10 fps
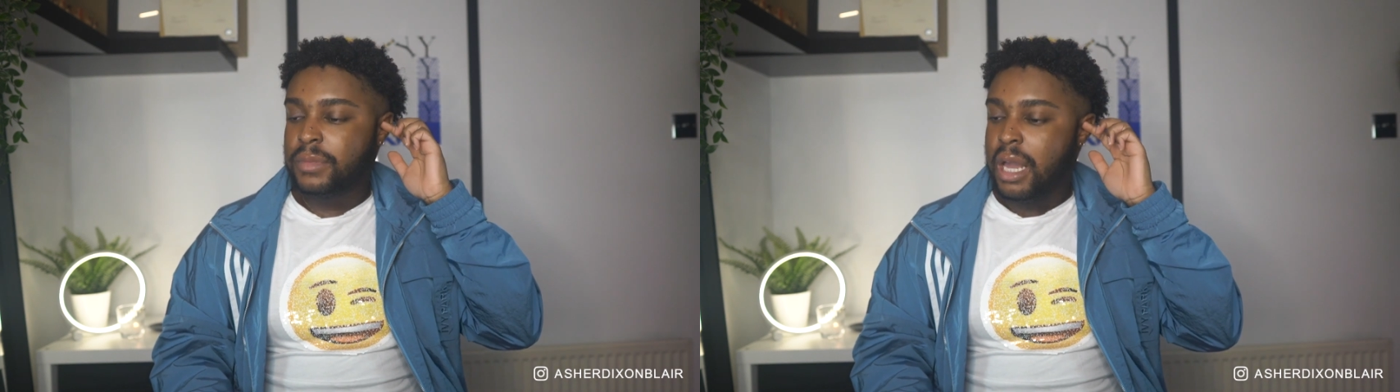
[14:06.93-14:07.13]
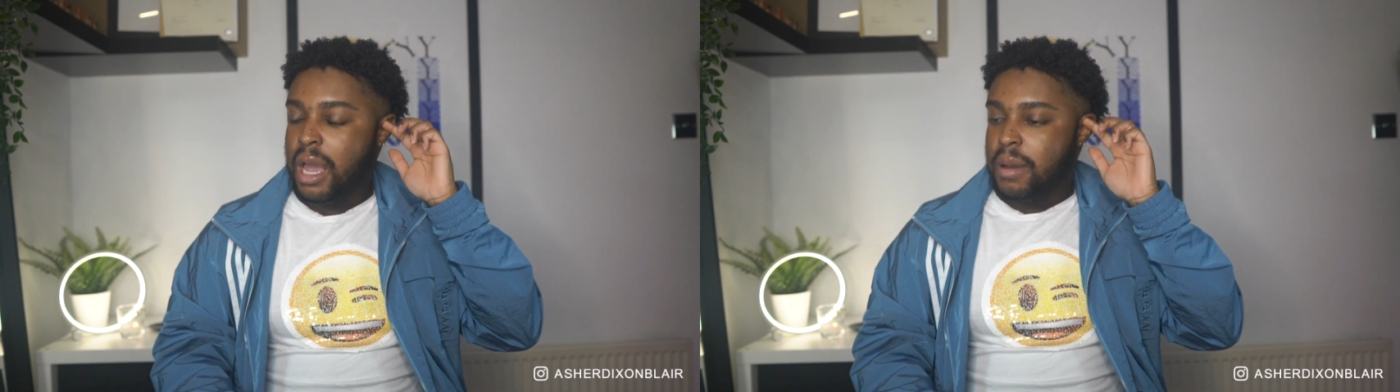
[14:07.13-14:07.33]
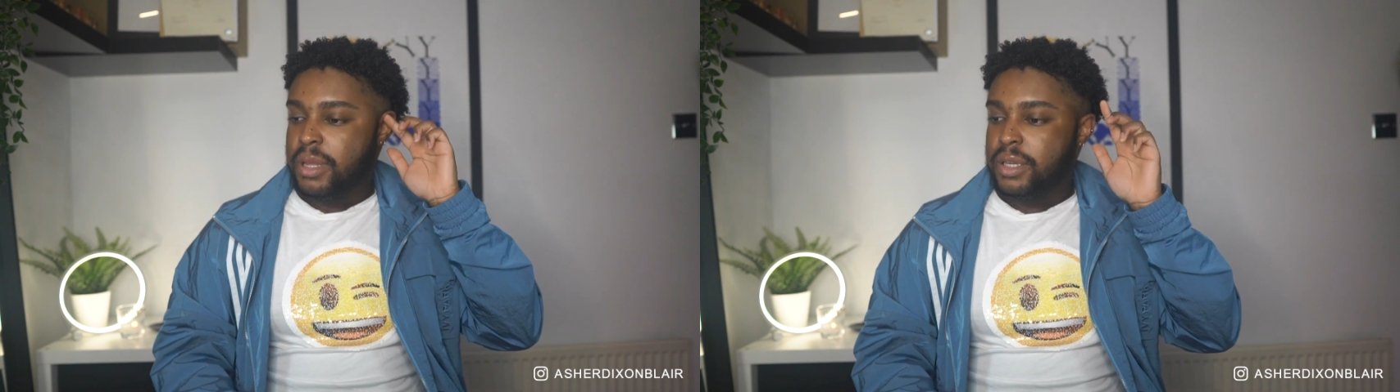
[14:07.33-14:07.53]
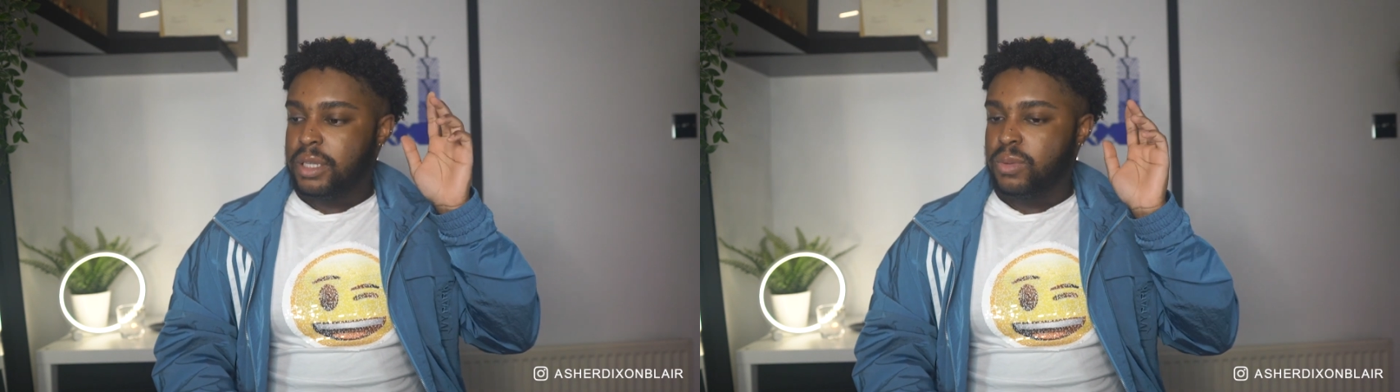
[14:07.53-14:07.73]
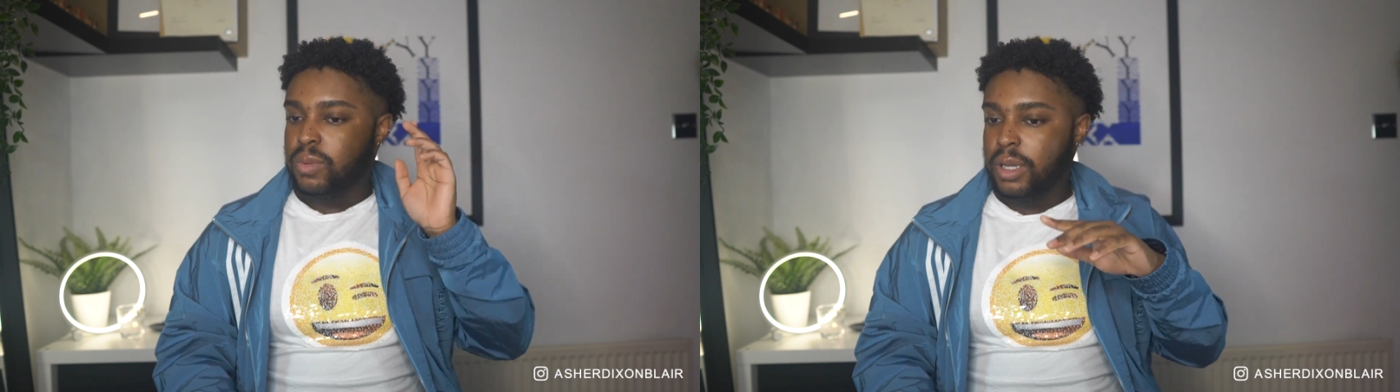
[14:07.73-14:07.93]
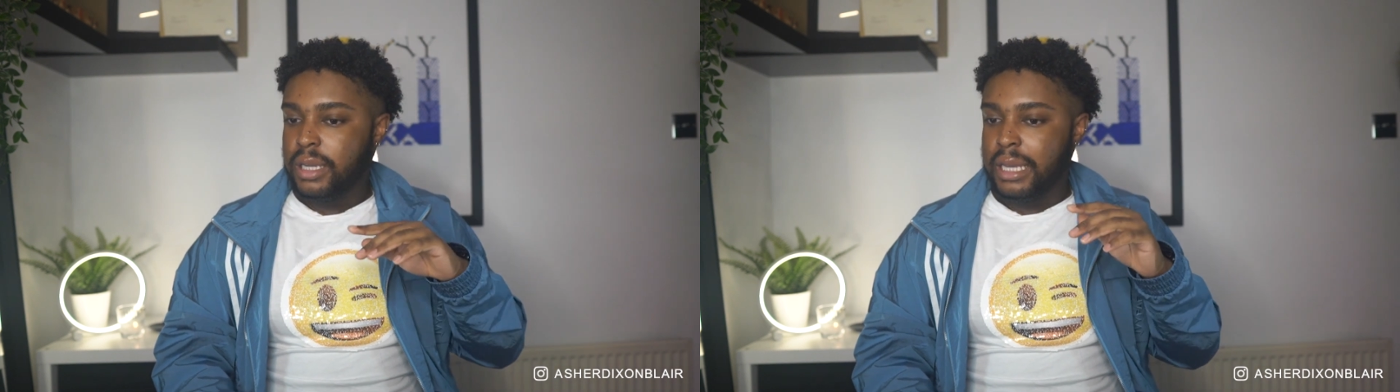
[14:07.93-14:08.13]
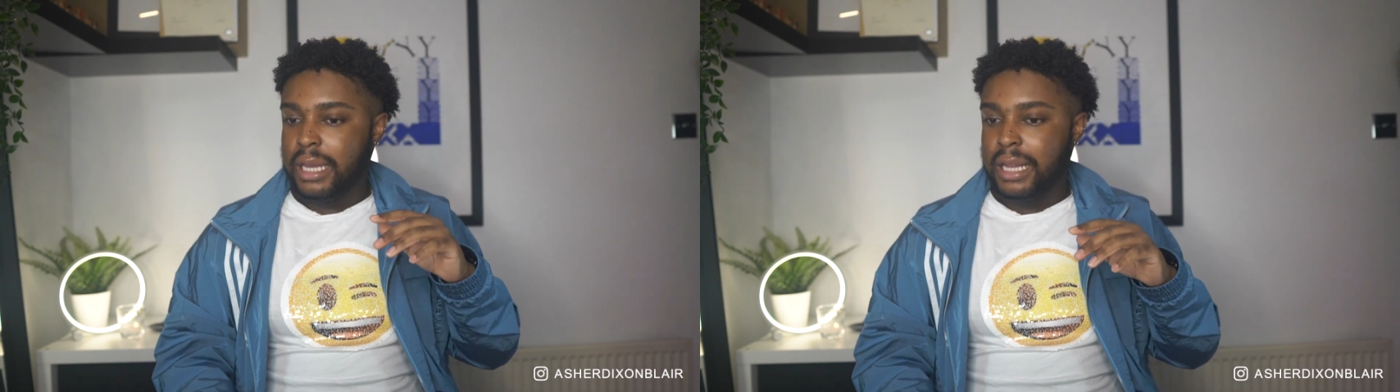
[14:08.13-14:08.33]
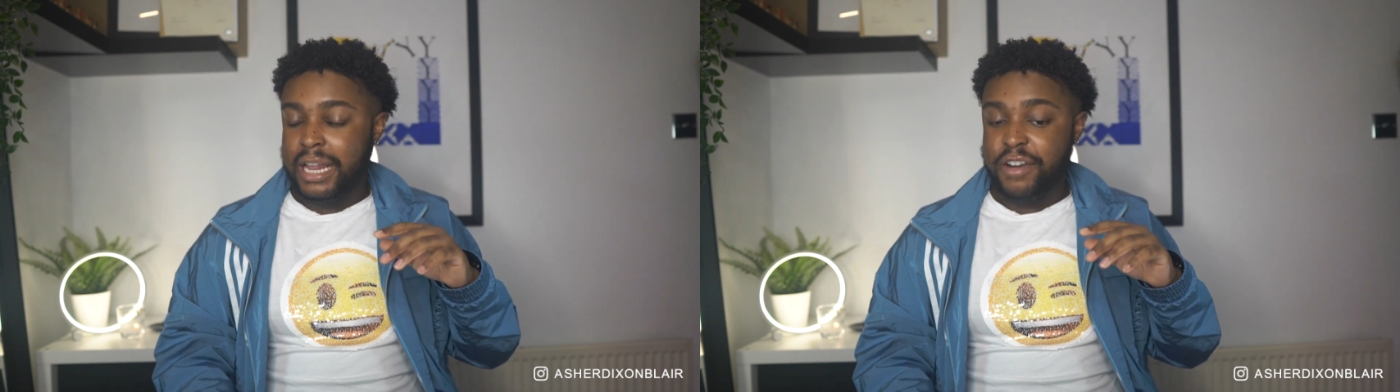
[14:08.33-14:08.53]
But there's this one
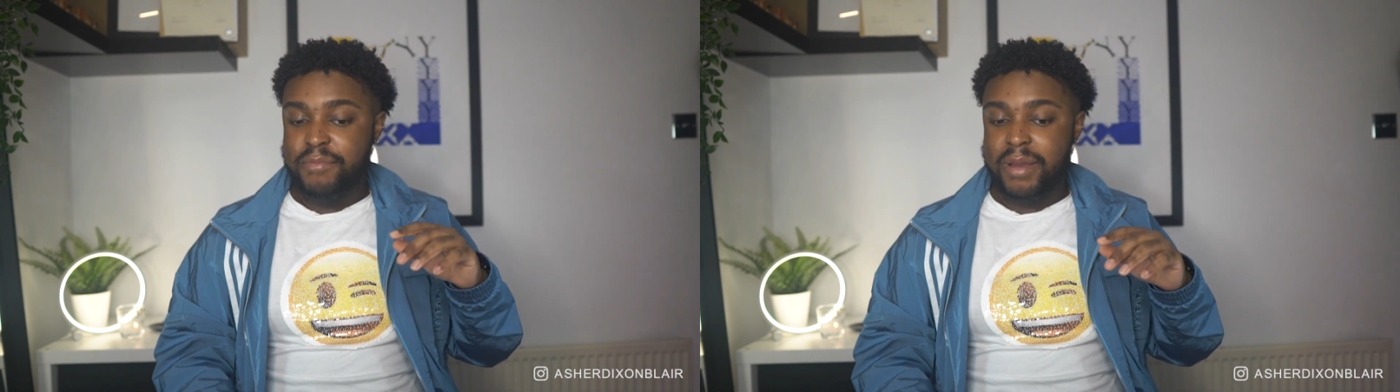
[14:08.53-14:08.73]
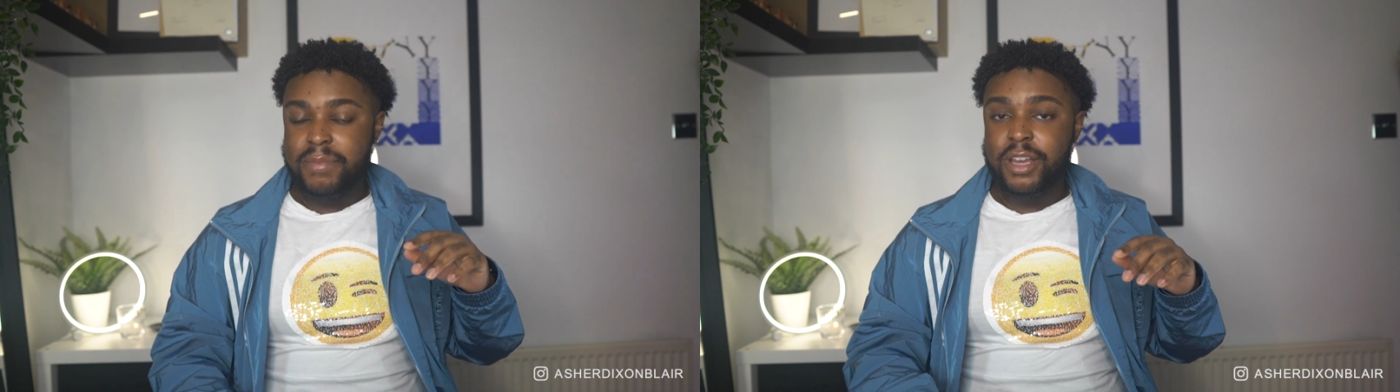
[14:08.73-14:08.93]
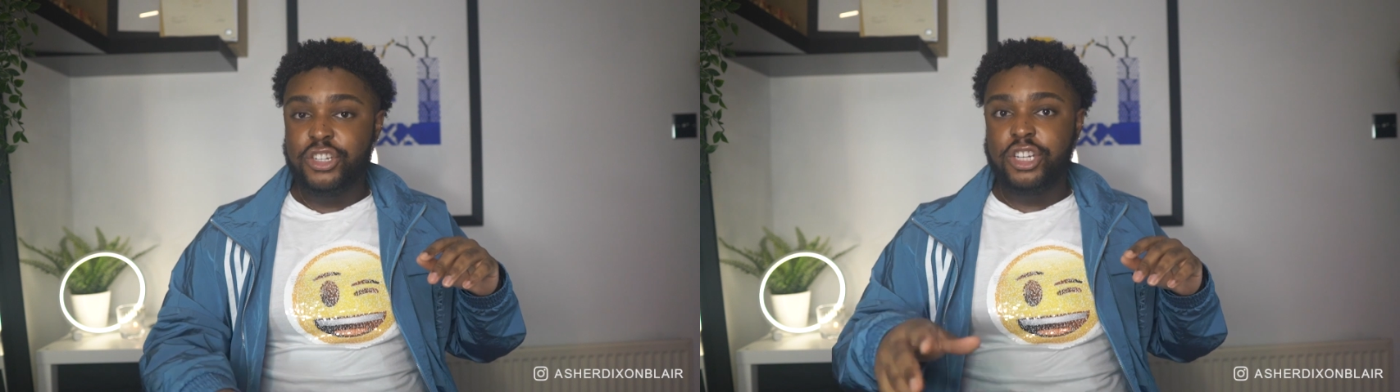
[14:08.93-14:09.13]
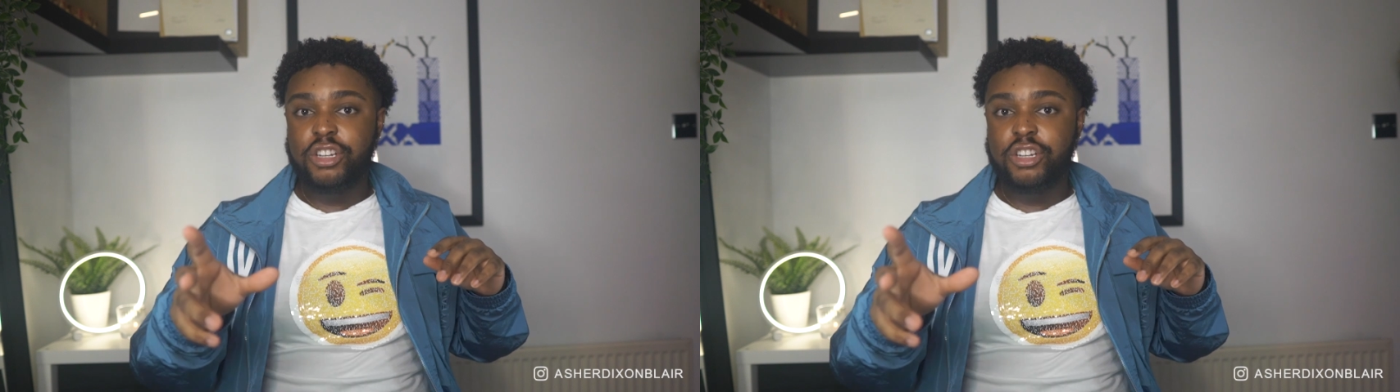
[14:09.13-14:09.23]
girl, and I remember she